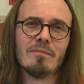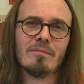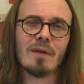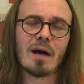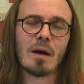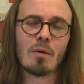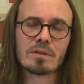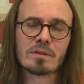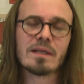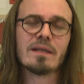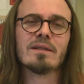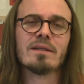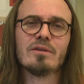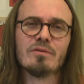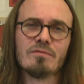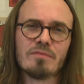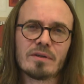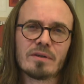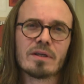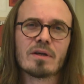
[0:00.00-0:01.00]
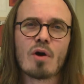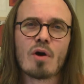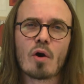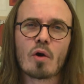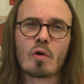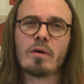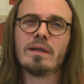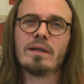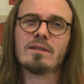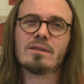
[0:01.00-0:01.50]
I will tell you very
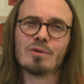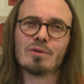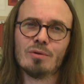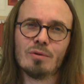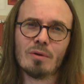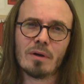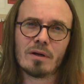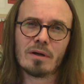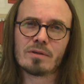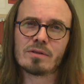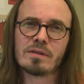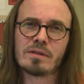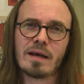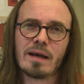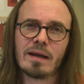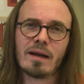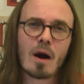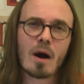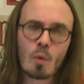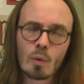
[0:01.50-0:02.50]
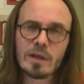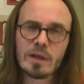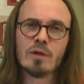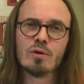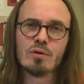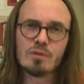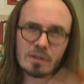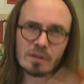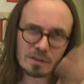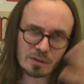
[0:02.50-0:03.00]
concrete so you understand how we
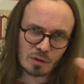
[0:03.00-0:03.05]
use it.